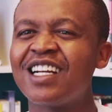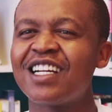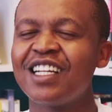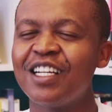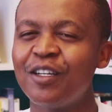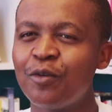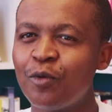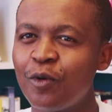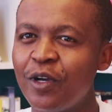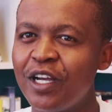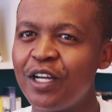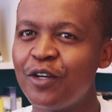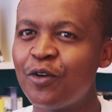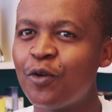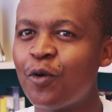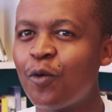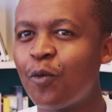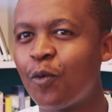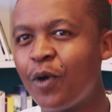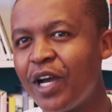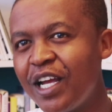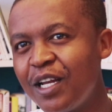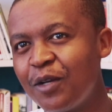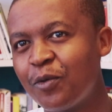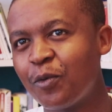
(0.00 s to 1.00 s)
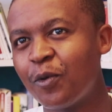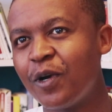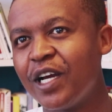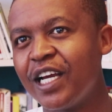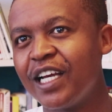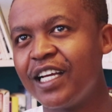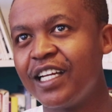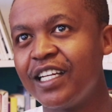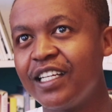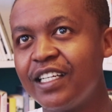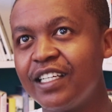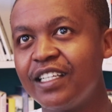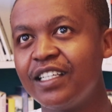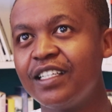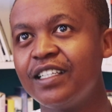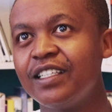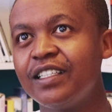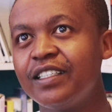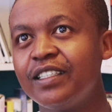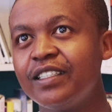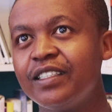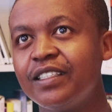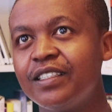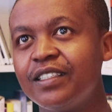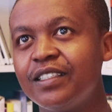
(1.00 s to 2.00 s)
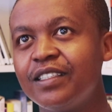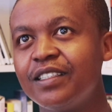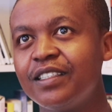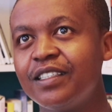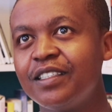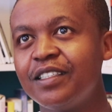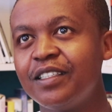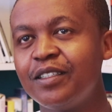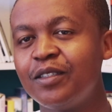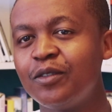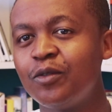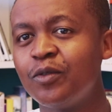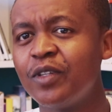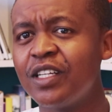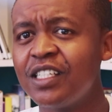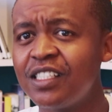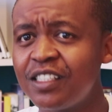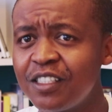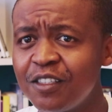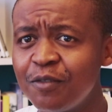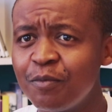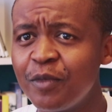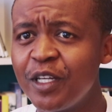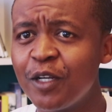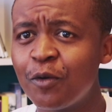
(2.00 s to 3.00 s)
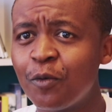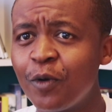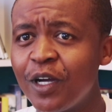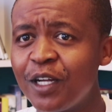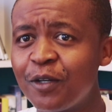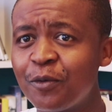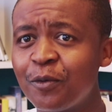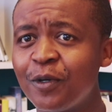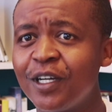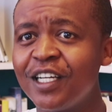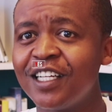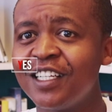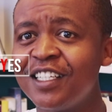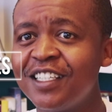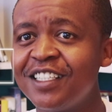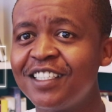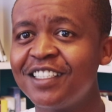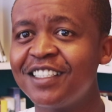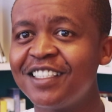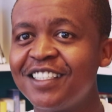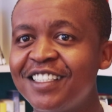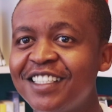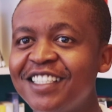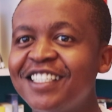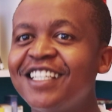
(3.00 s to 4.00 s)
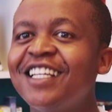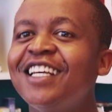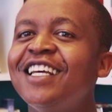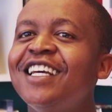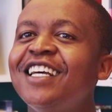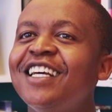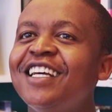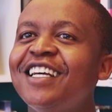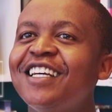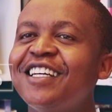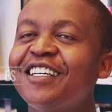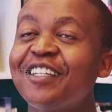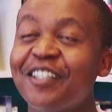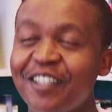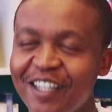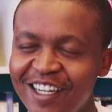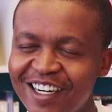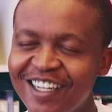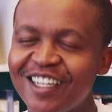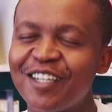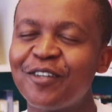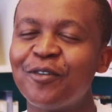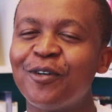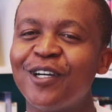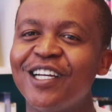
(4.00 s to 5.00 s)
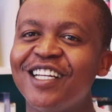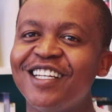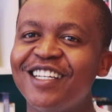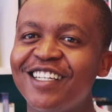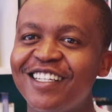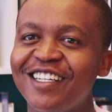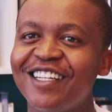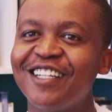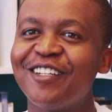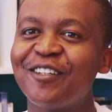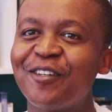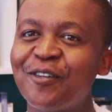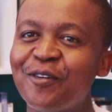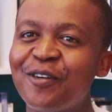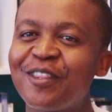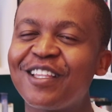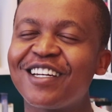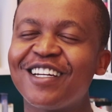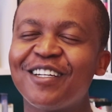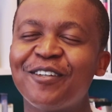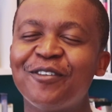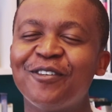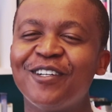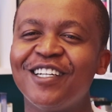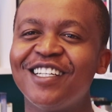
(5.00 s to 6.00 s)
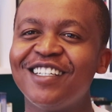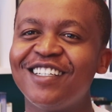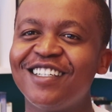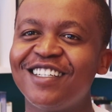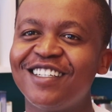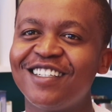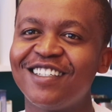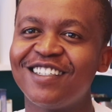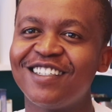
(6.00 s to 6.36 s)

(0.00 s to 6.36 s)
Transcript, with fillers: Red wine or white wine? Do they still make white wine? Red wine, I'll go with red wine.